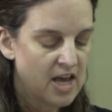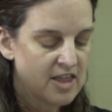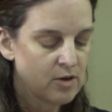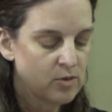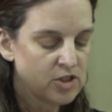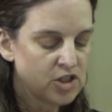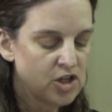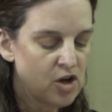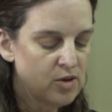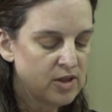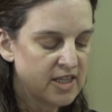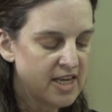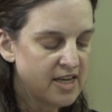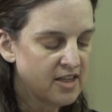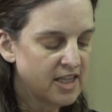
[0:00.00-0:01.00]
There was no
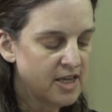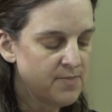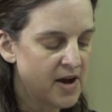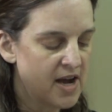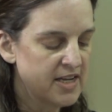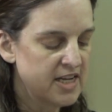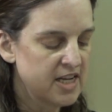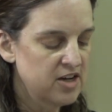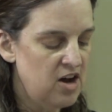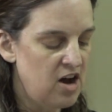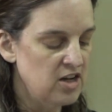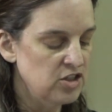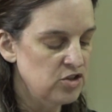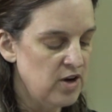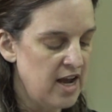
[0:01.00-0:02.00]
legally binding
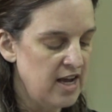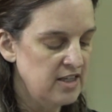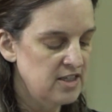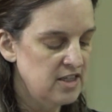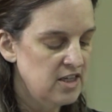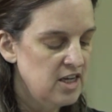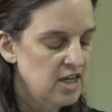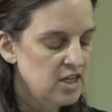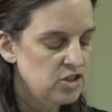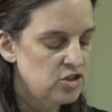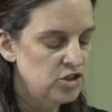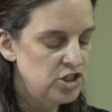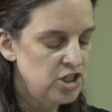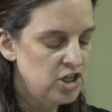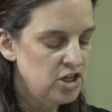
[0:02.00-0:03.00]
contract,
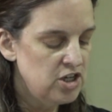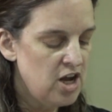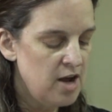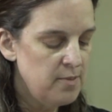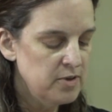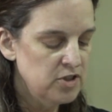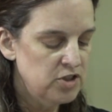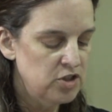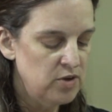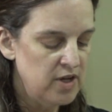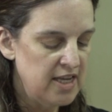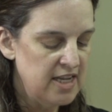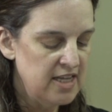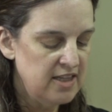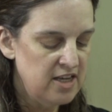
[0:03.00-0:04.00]
so she could not pursue
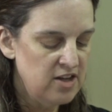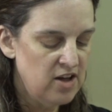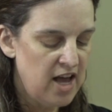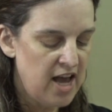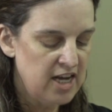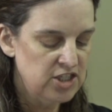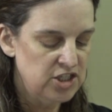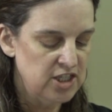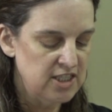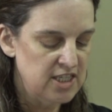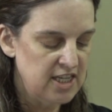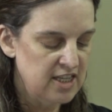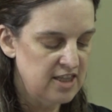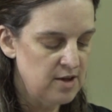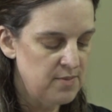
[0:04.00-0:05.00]
any legal action
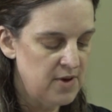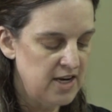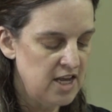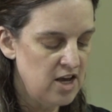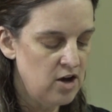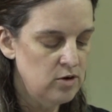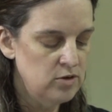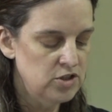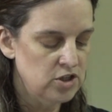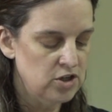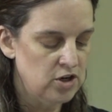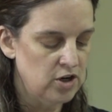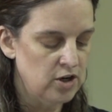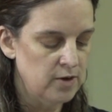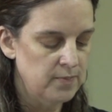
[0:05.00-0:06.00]
to get the money owed to
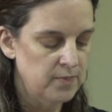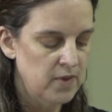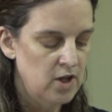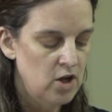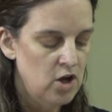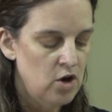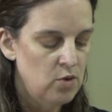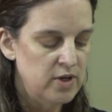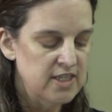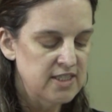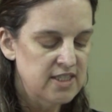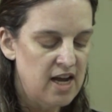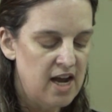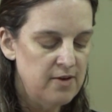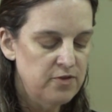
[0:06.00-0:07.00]
her. When it
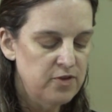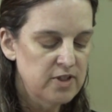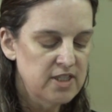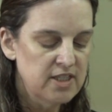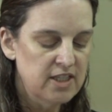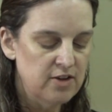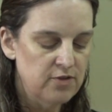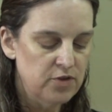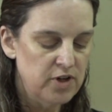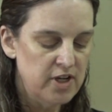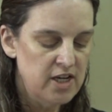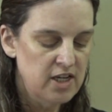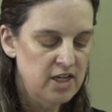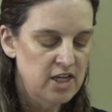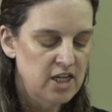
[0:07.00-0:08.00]
was time for
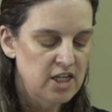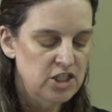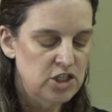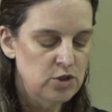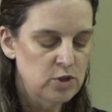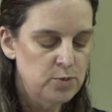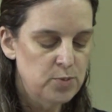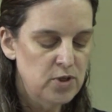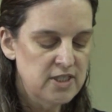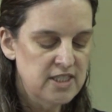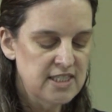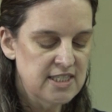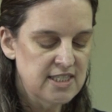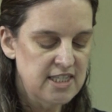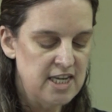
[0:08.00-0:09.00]
delivery, she was put
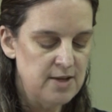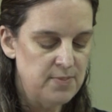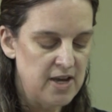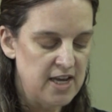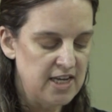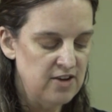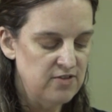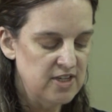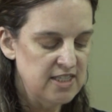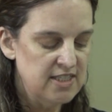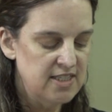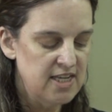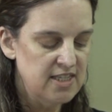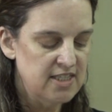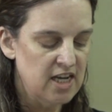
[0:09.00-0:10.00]
to sleep and given a
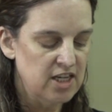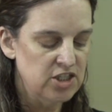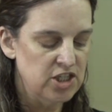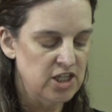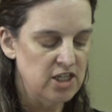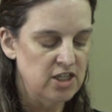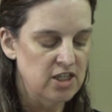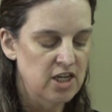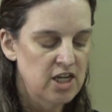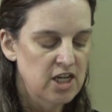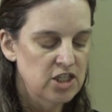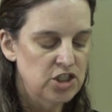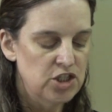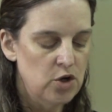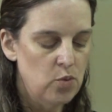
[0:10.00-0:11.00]
C-section.
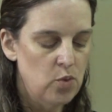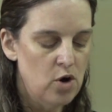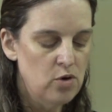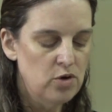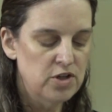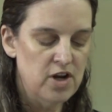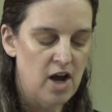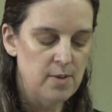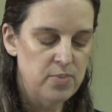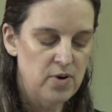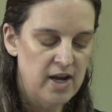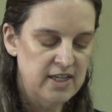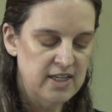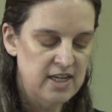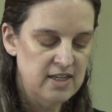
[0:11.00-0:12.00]
She awoke not
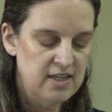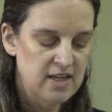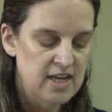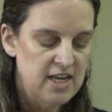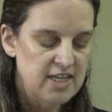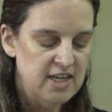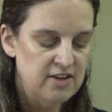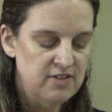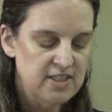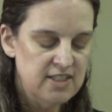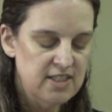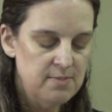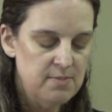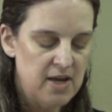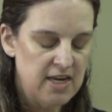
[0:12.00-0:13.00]
pregnant, given
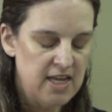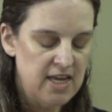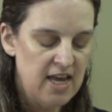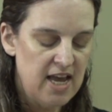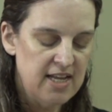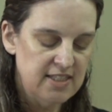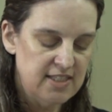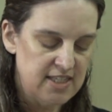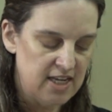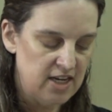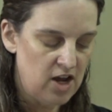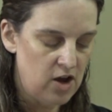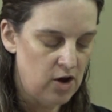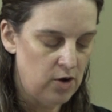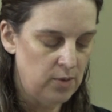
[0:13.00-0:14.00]
some money, and sent
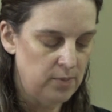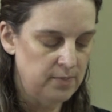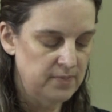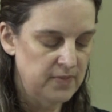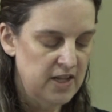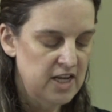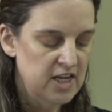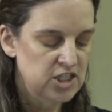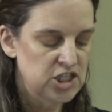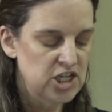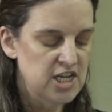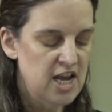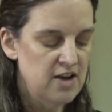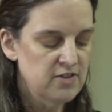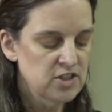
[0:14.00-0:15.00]
home. She
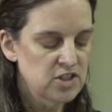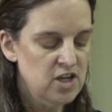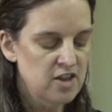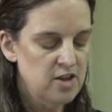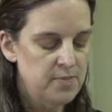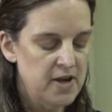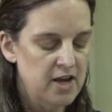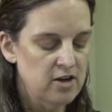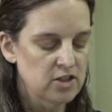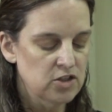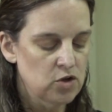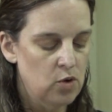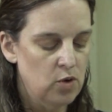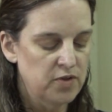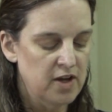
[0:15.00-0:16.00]
never saw the parents
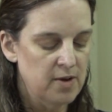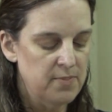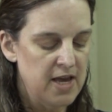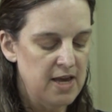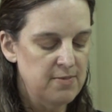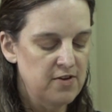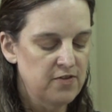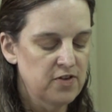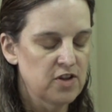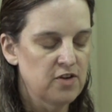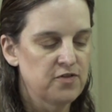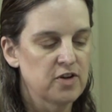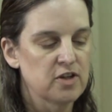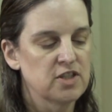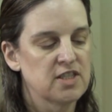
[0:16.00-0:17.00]
hold their baby for the
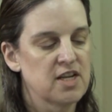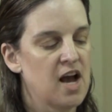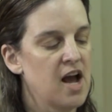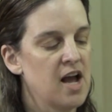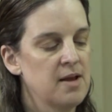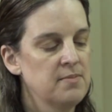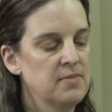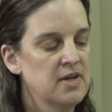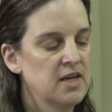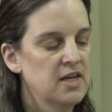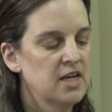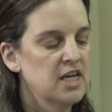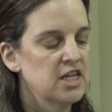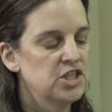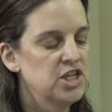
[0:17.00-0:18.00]
first time.
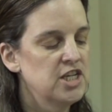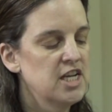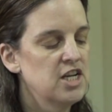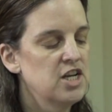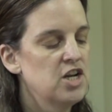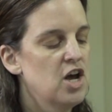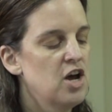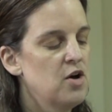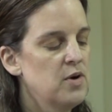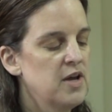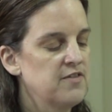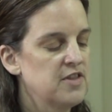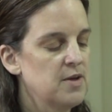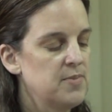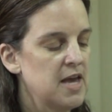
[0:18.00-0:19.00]
She didn't know
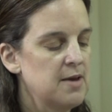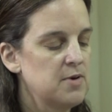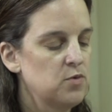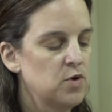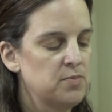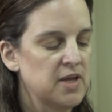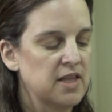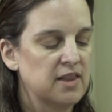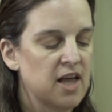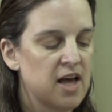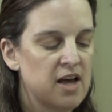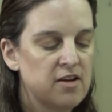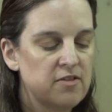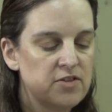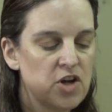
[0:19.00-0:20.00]
if the baby would be
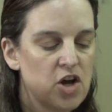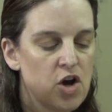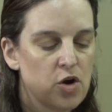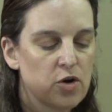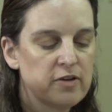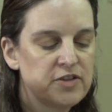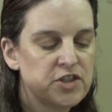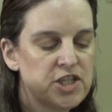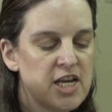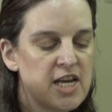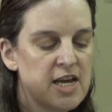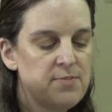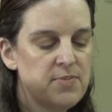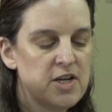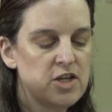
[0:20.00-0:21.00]
loved or if
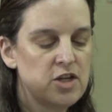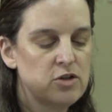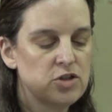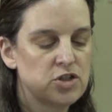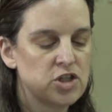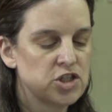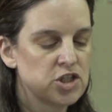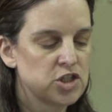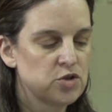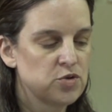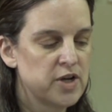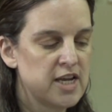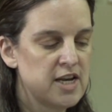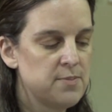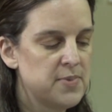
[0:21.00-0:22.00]
she had been used to just
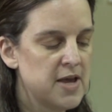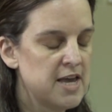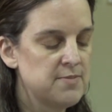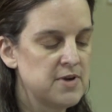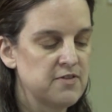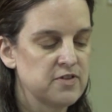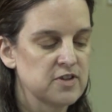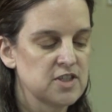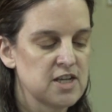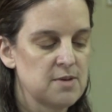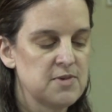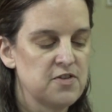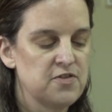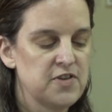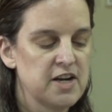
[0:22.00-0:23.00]
create a baby for
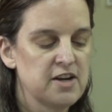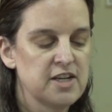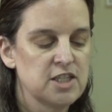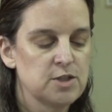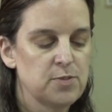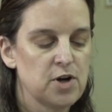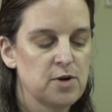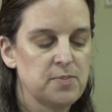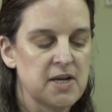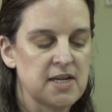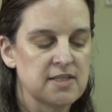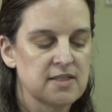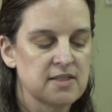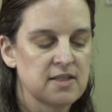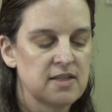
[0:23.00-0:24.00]
some nefarious
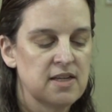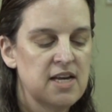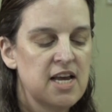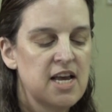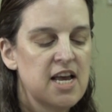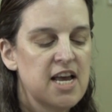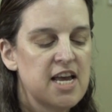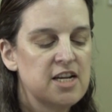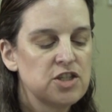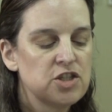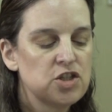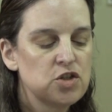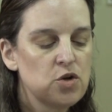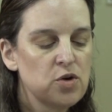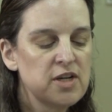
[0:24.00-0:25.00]
purpose. It is
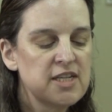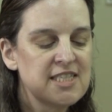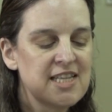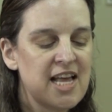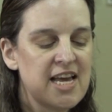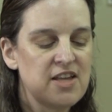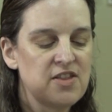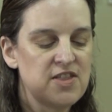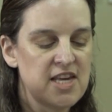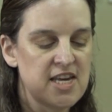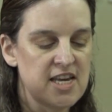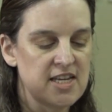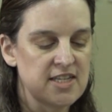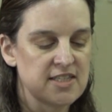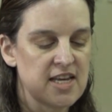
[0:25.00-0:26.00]
stories like
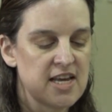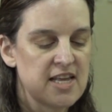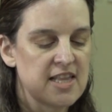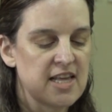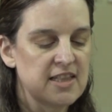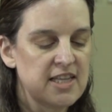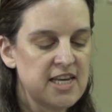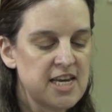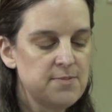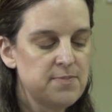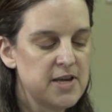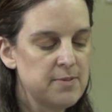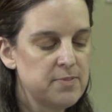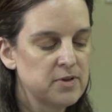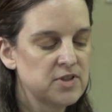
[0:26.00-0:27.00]
these that lead
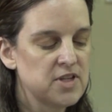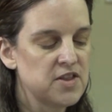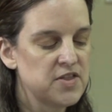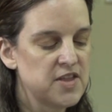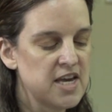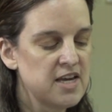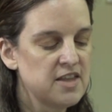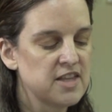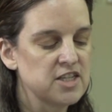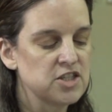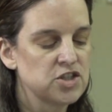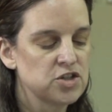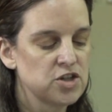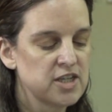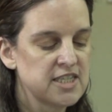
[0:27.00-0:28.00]
people to think that
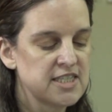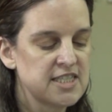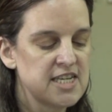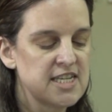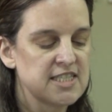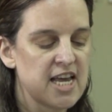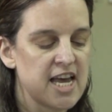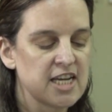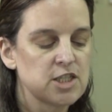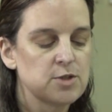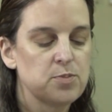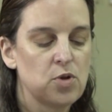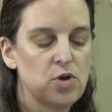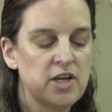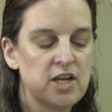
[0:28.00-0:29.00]
surrogacy is
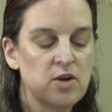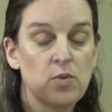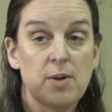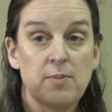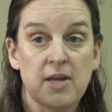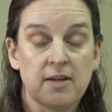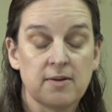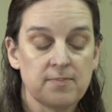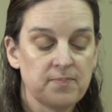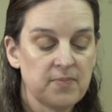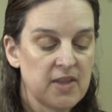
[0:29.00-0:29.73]
exploiting women.